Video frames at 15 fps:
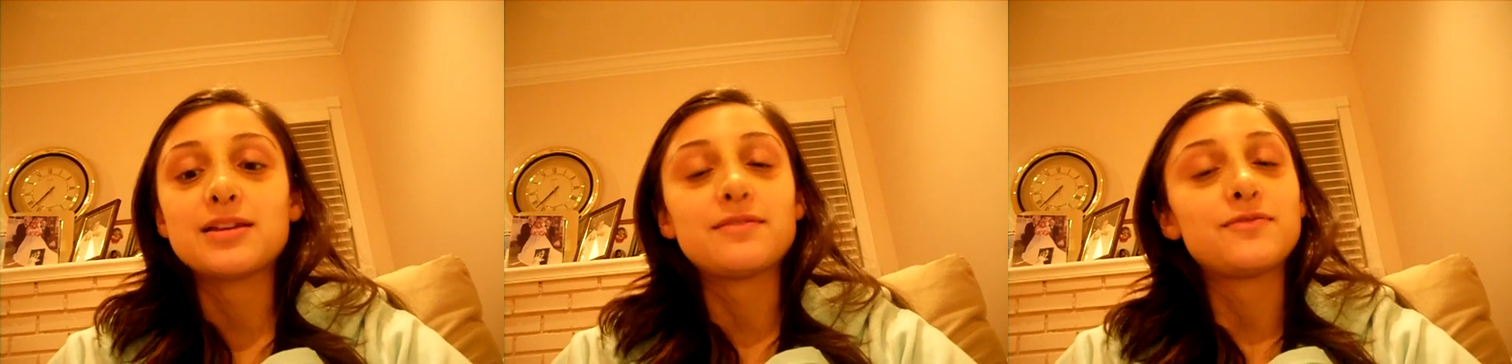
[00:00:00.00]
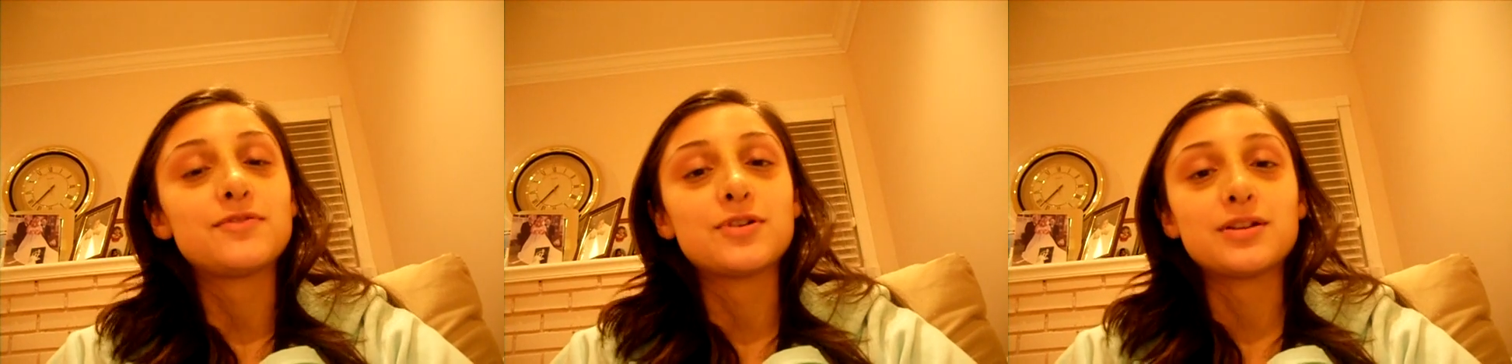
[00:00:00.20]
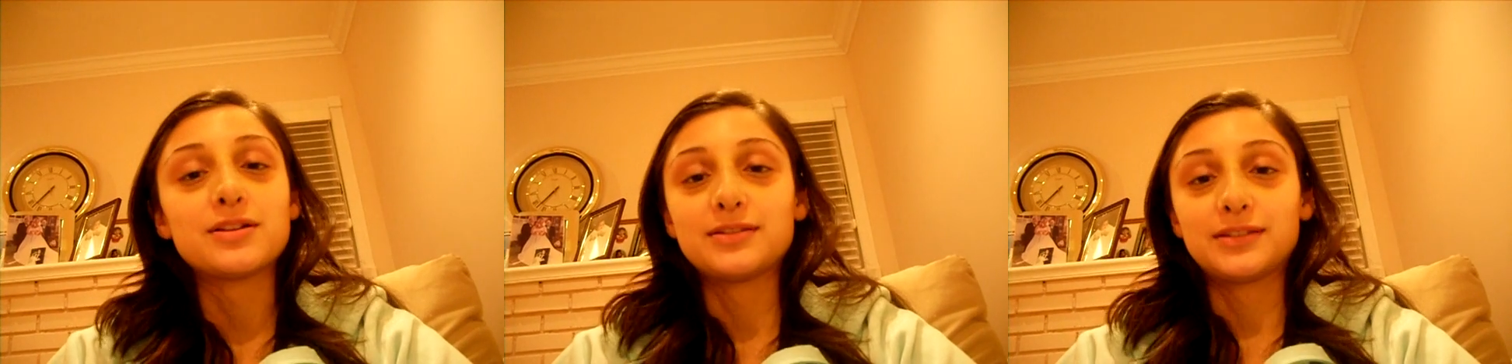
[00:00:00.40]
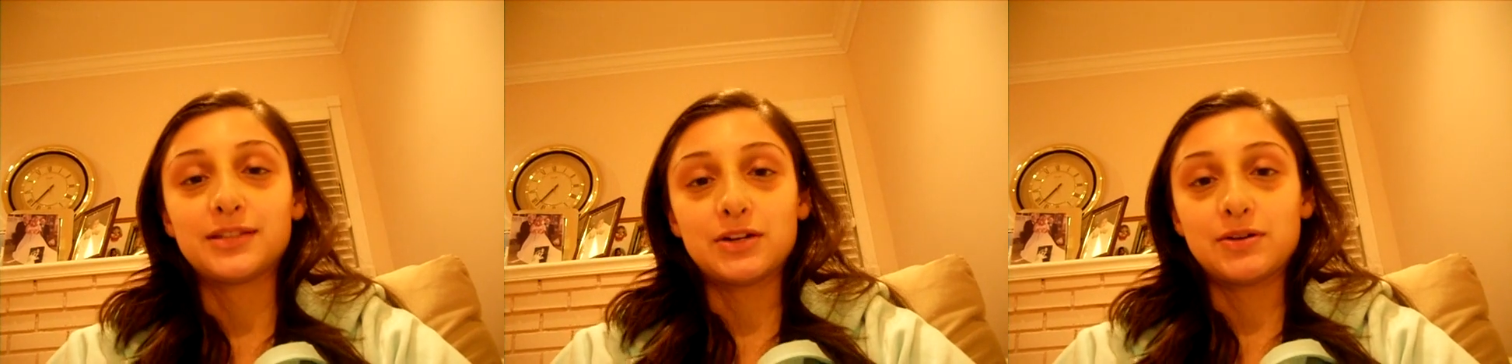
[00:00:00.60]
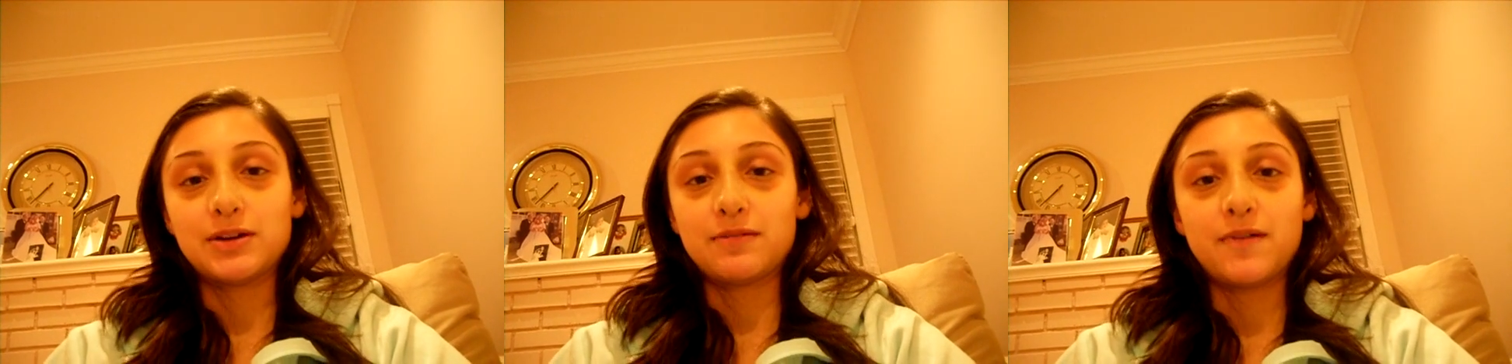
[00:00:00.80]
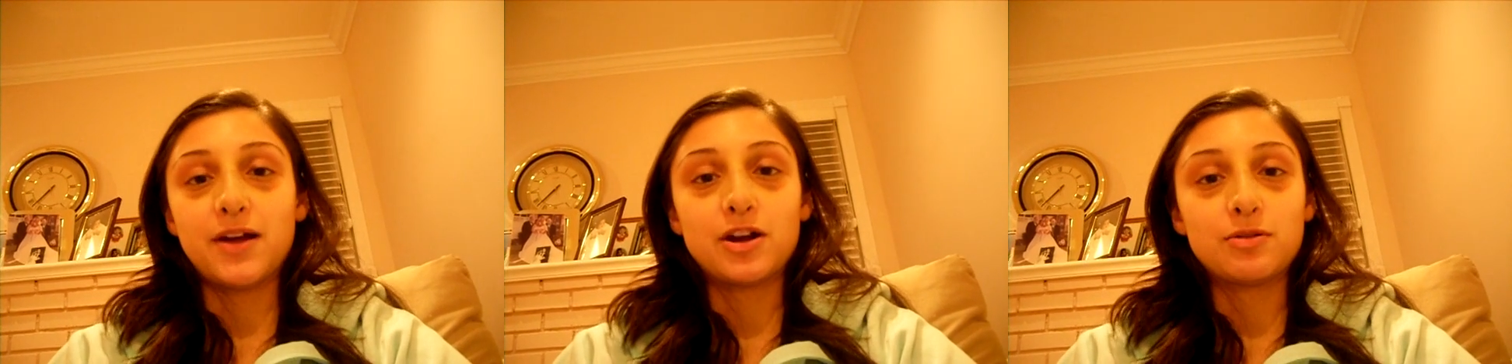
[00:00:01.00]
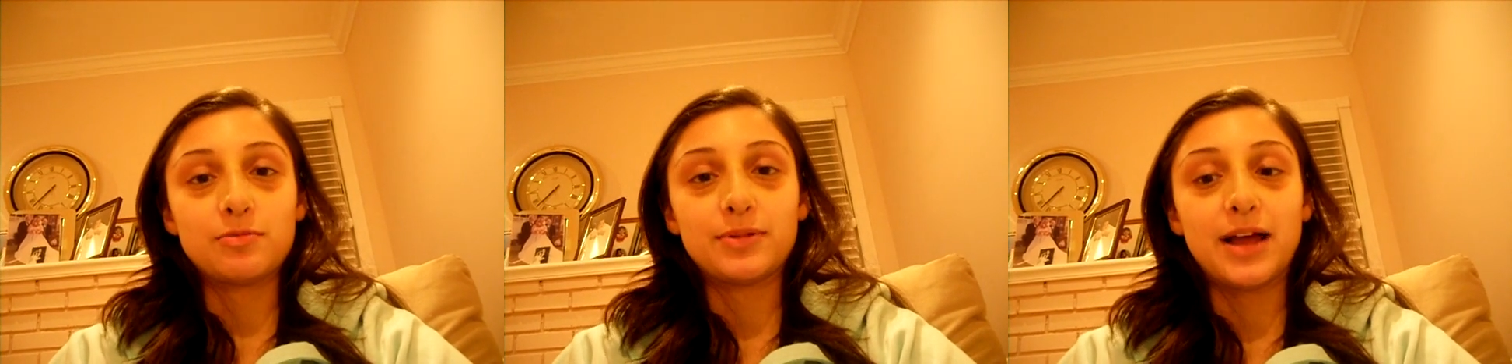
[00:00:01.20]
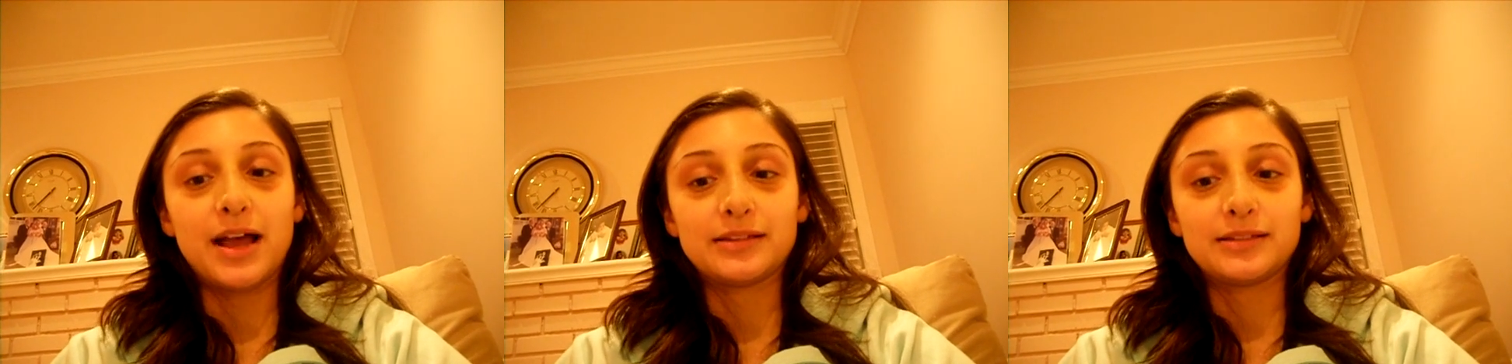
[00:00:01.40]
if you're considering
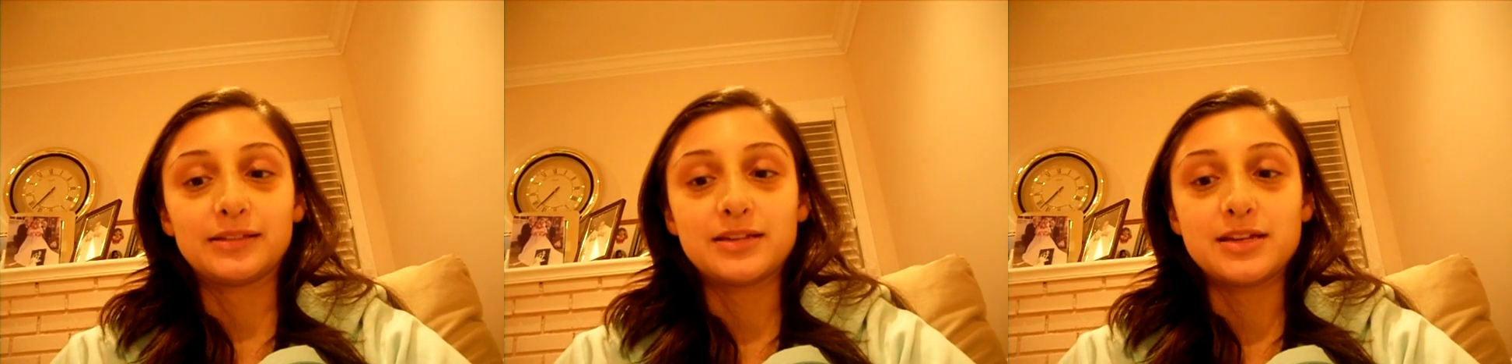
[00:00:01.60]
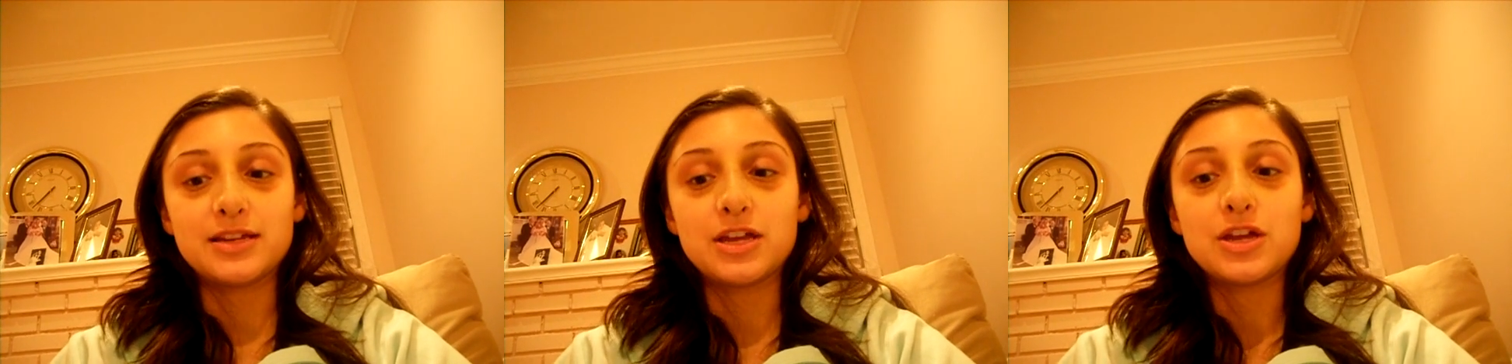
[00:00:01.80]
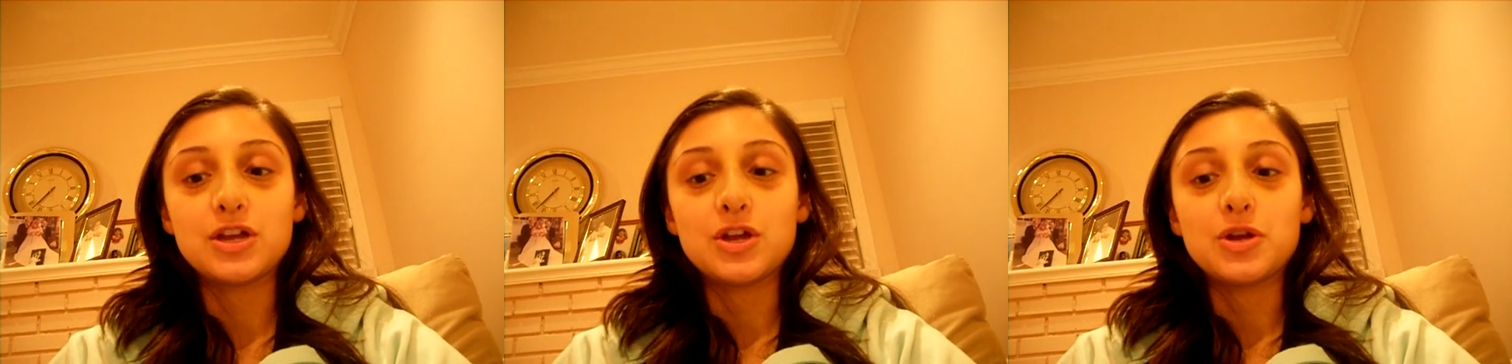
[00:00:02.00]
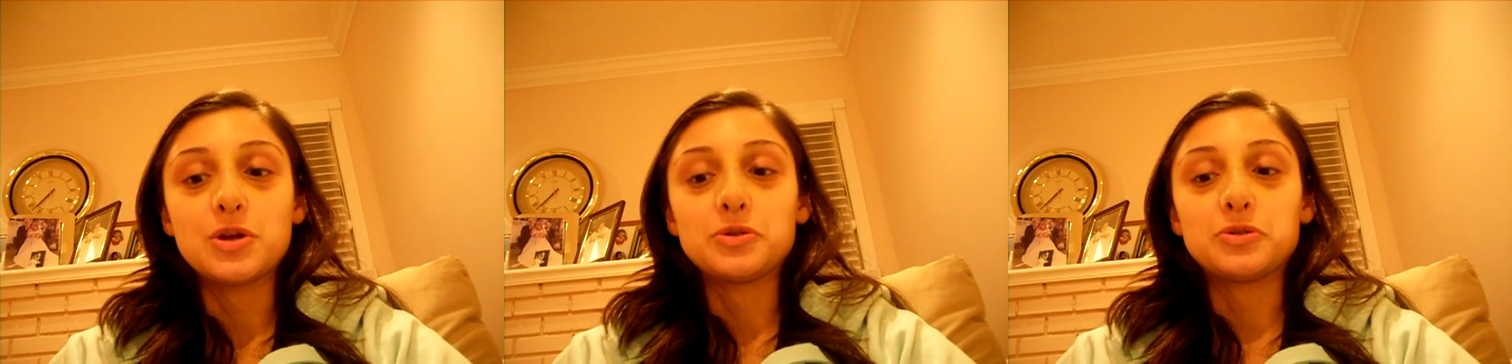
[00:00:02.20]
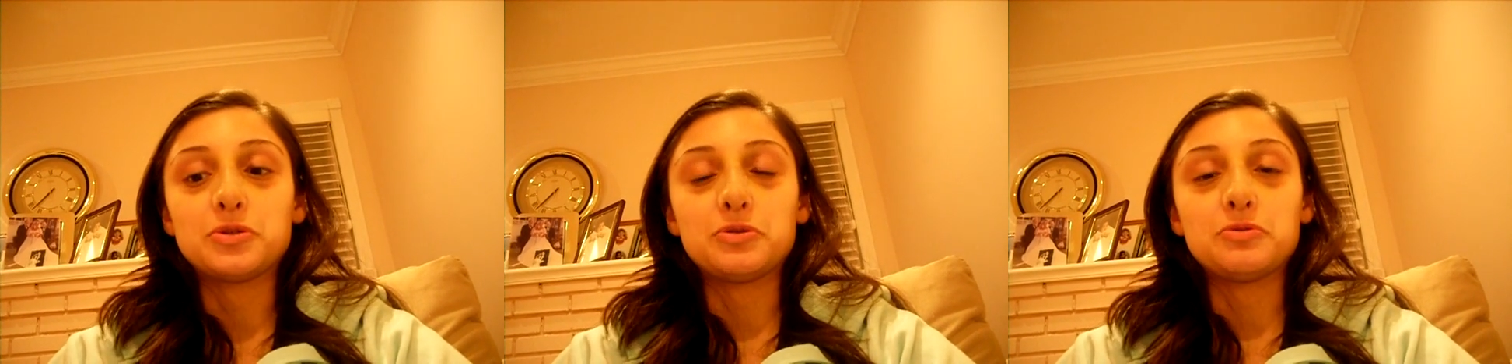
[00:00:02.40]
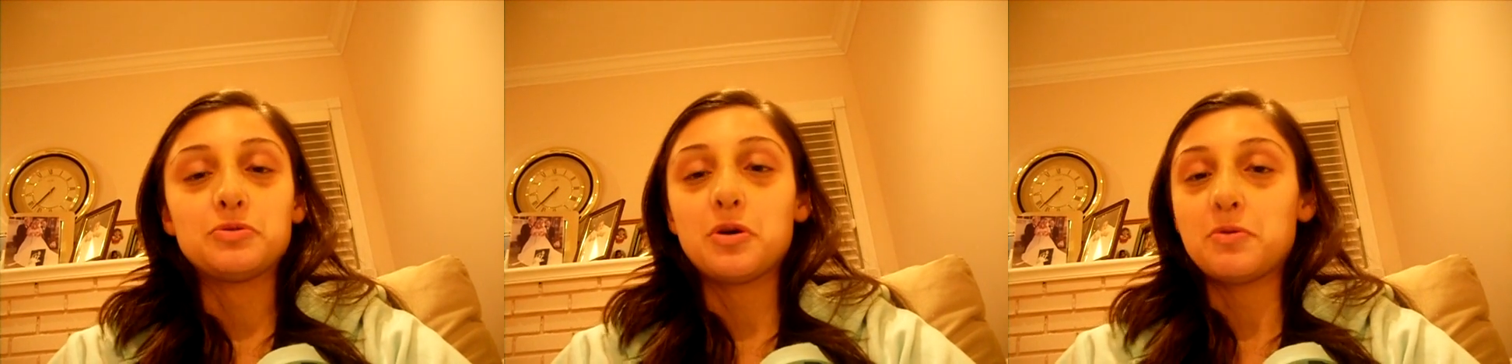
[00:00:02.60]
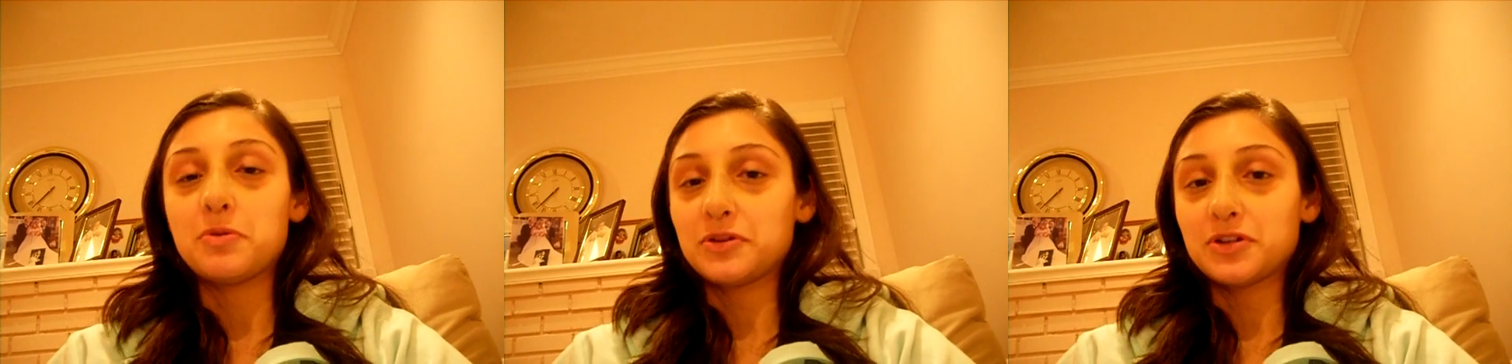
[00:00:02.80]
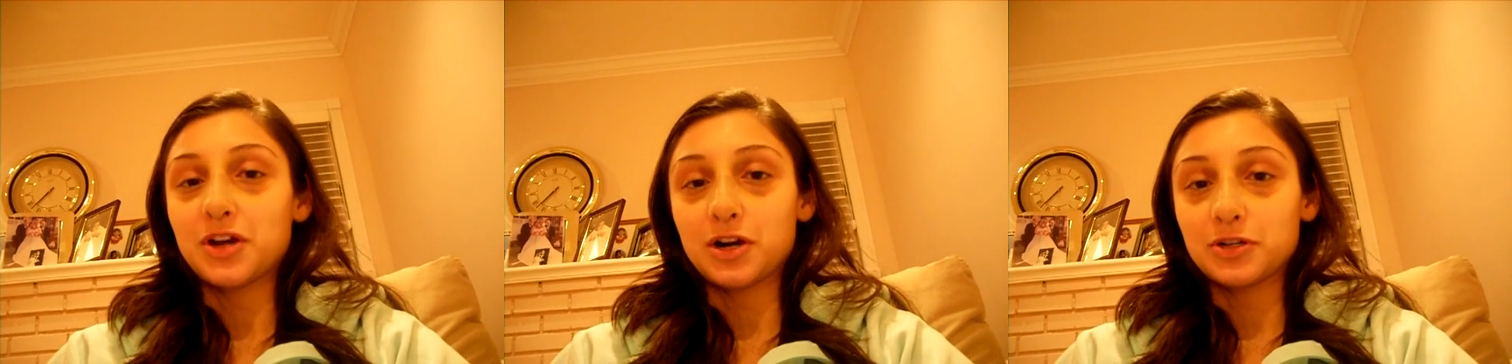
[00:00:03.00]
rhinoplasty, to go with
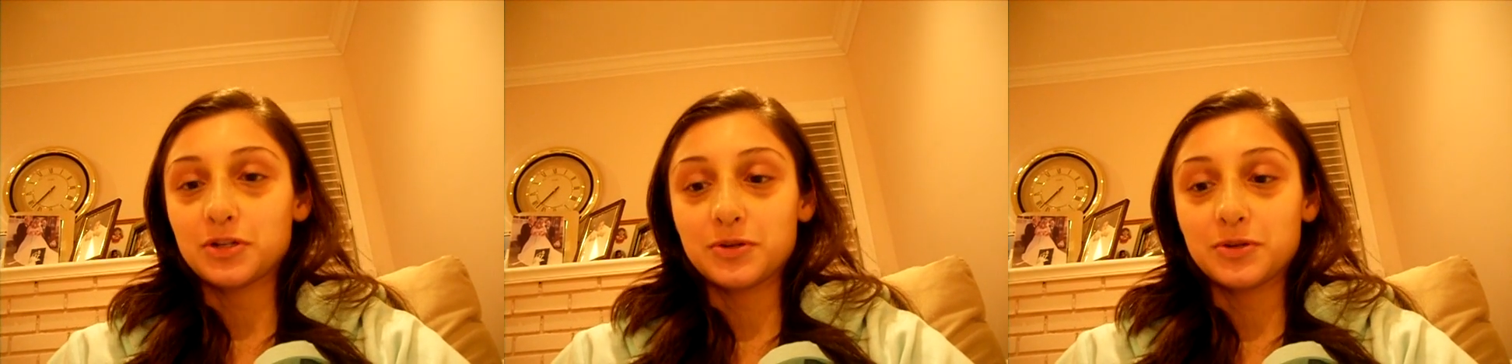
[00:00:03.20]
Dr.